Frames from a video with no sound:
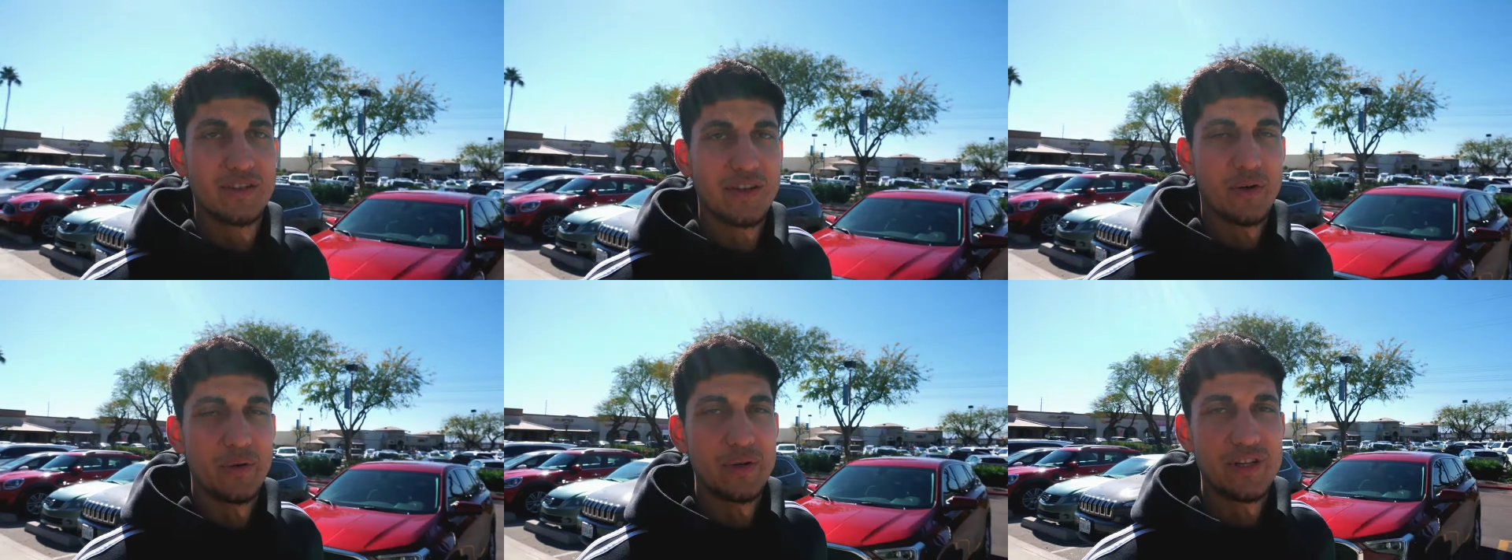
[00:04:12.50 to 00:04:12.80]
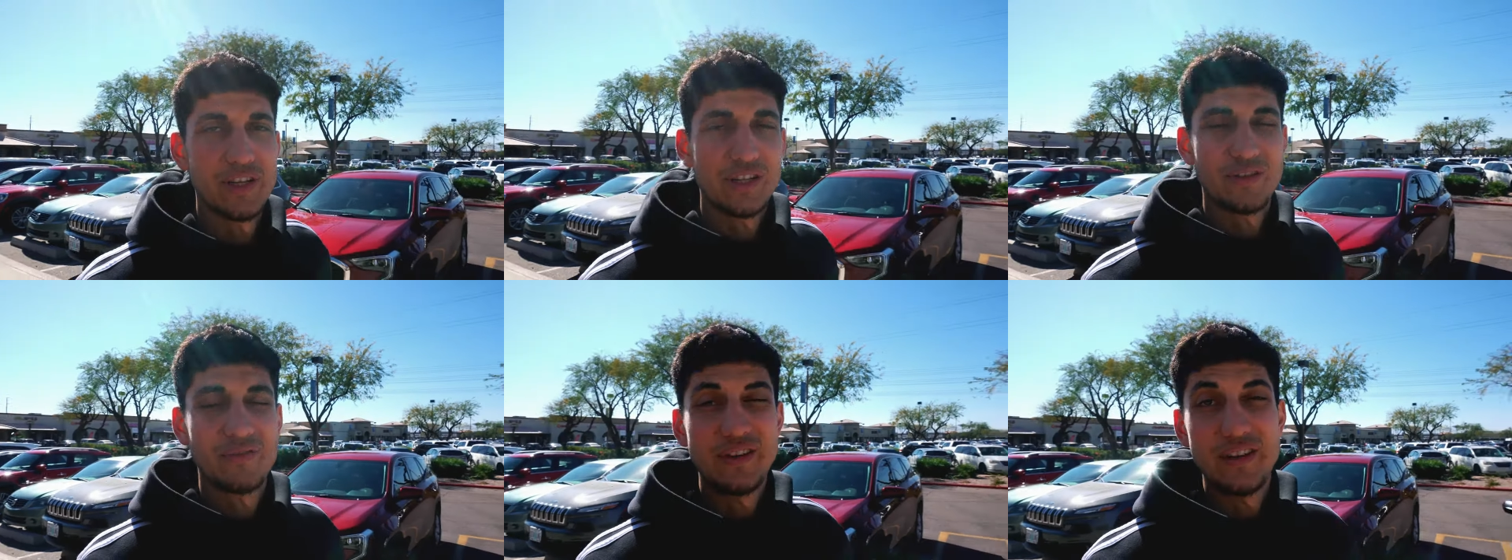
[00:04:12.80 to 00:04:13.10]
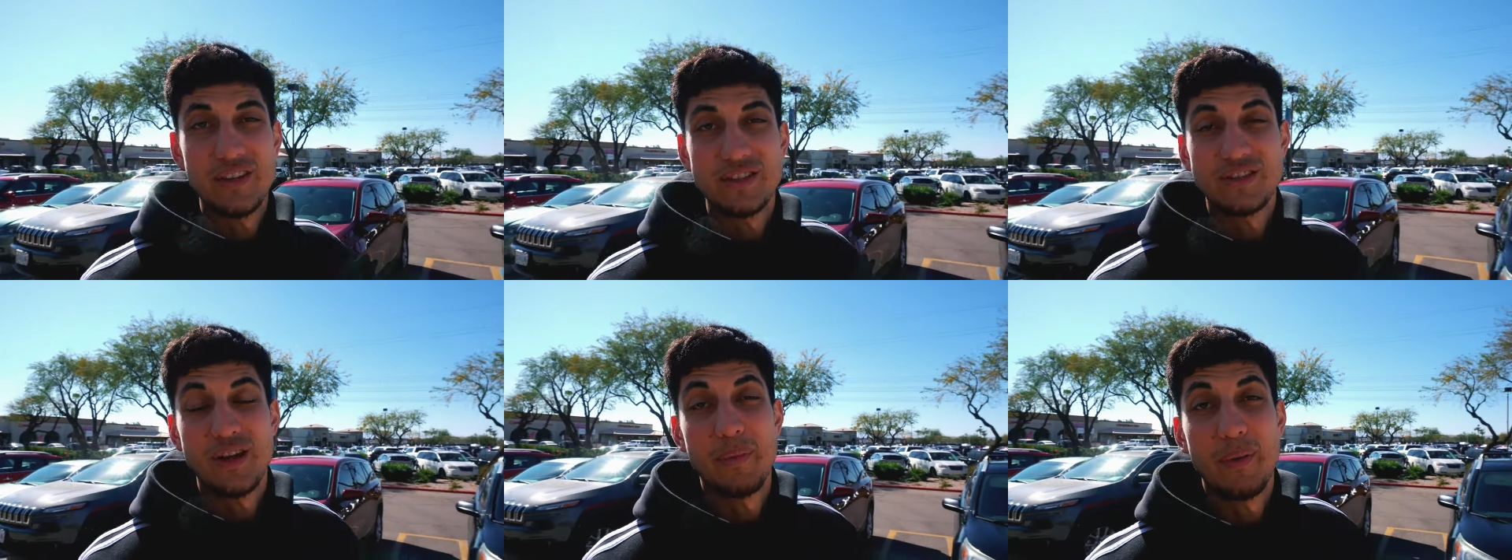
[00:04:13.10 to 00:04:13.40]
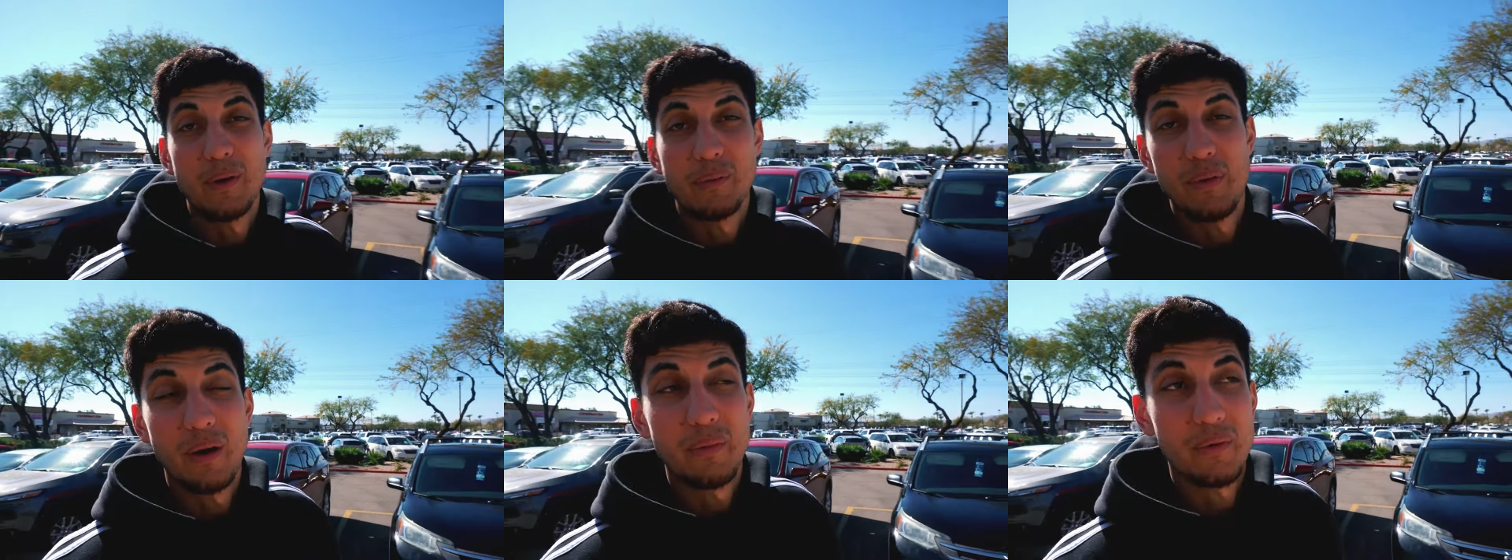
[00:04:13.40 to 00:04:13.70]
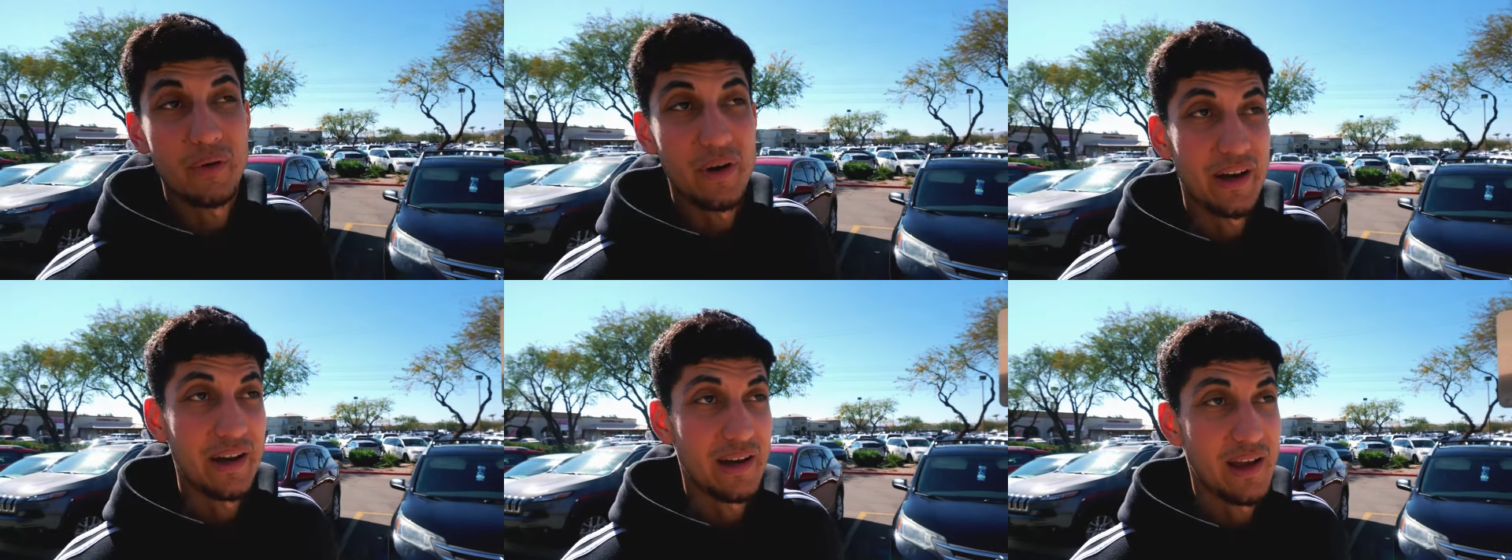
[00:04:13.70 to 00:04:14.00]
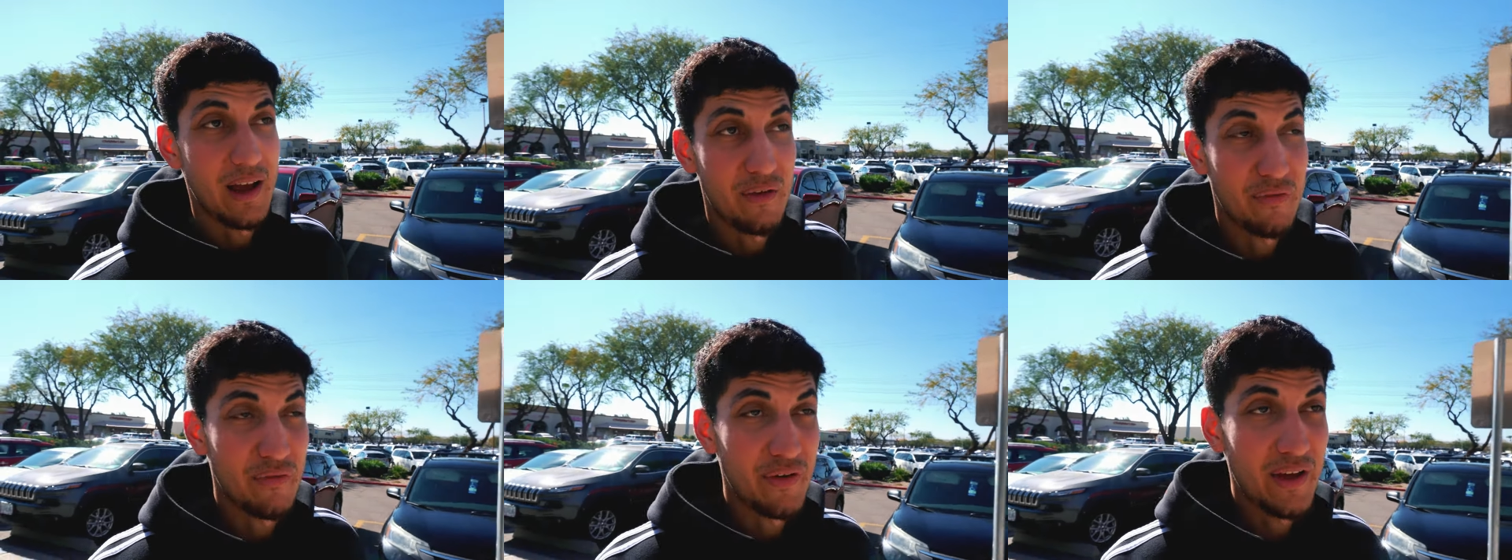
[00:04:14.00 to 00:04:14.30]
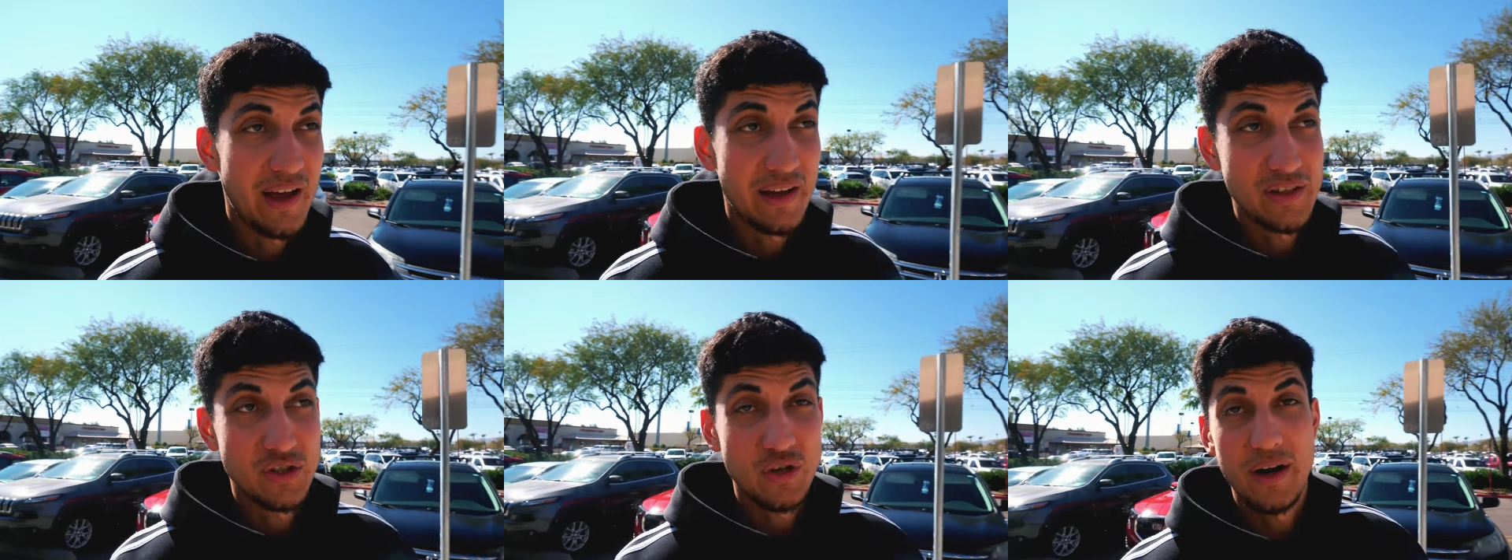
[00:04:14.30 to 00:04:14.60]
So we just finished up at Pomegranate
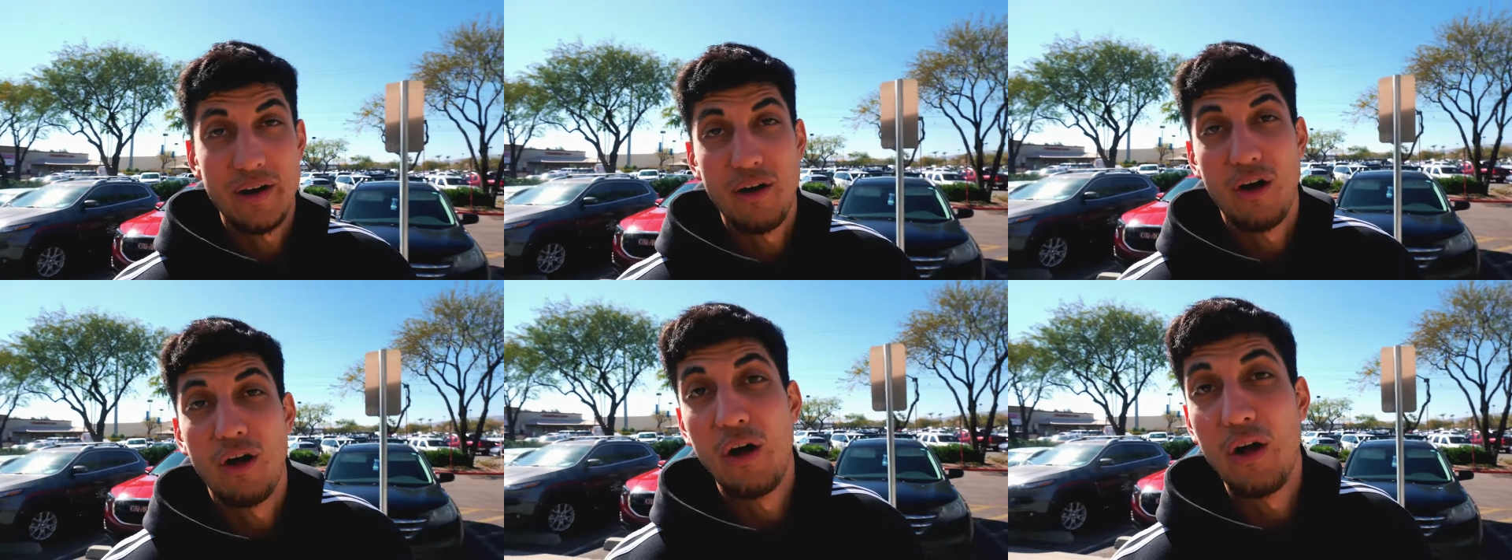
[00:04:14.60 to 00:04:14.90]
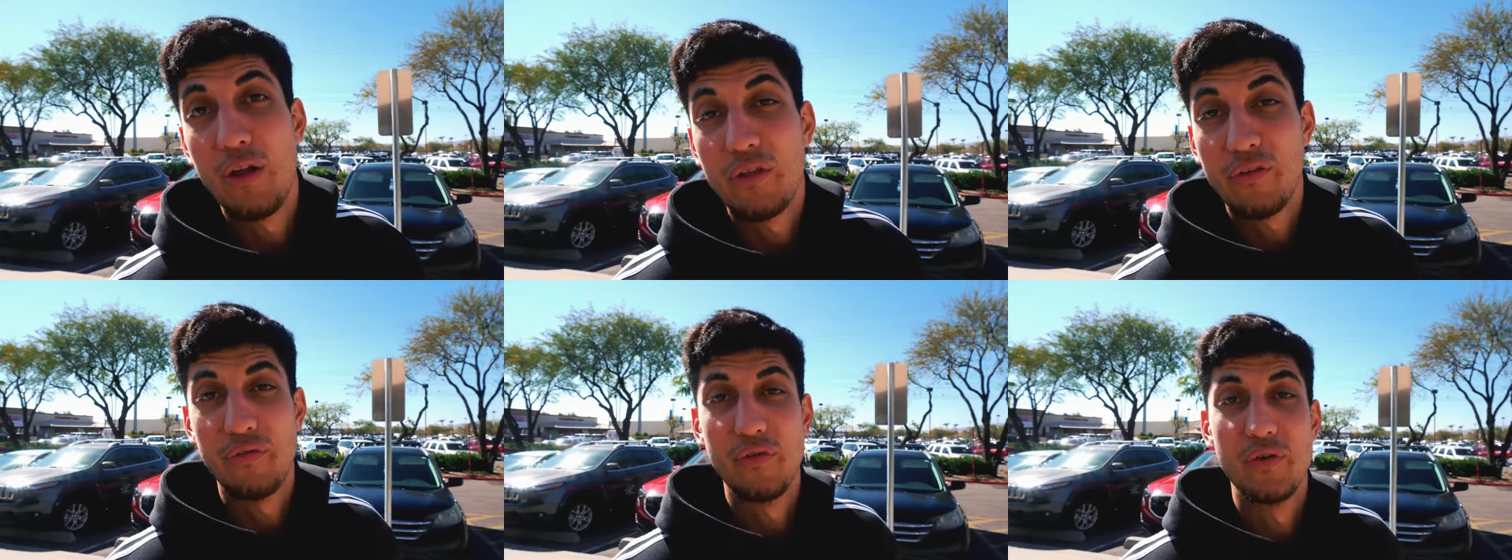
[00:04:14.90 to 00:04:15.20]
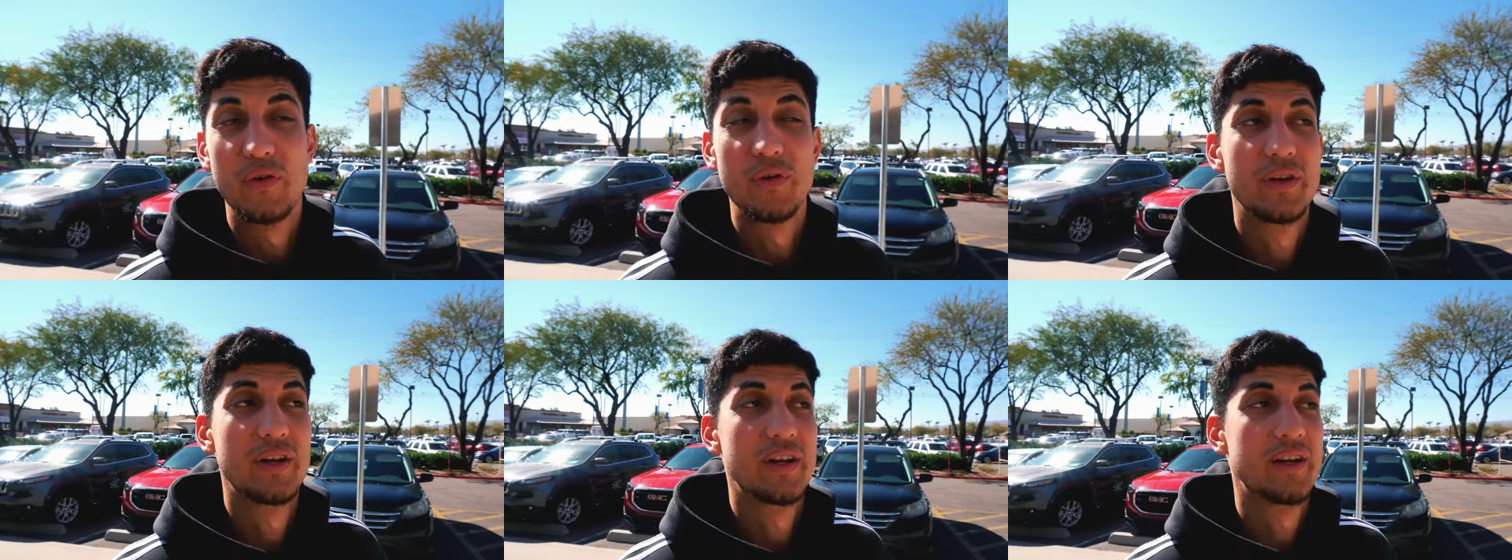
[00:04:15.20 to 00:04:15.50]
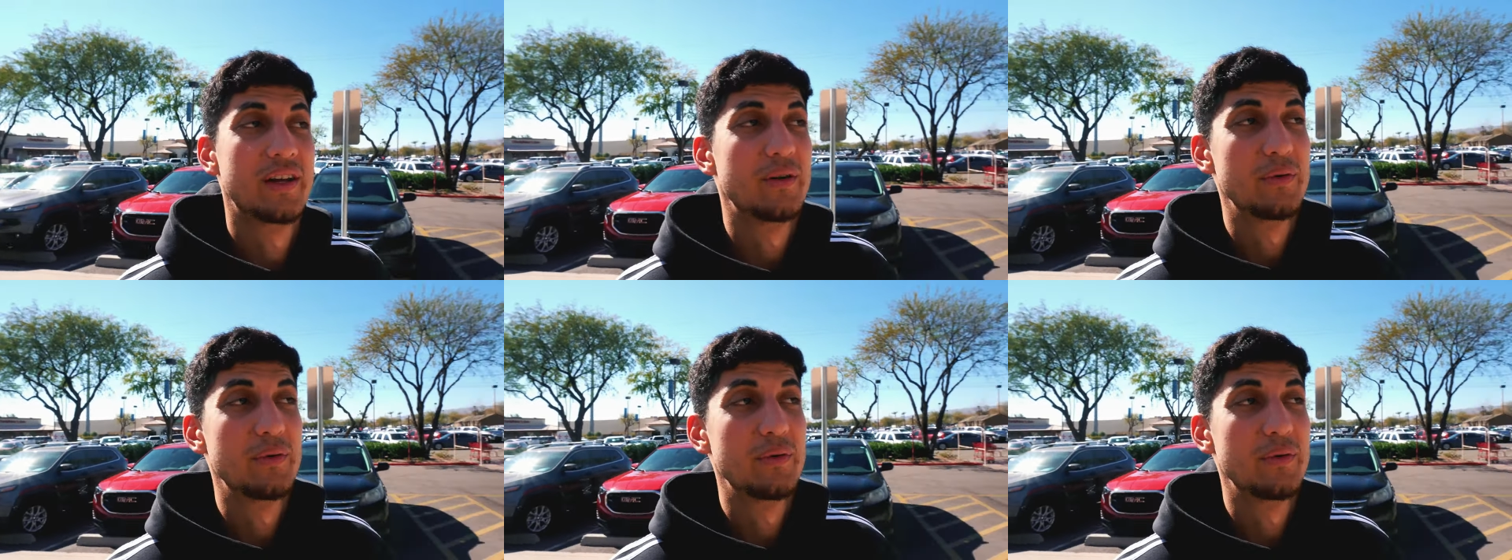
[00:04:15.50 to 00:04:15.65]
Cafe. I tried all the food.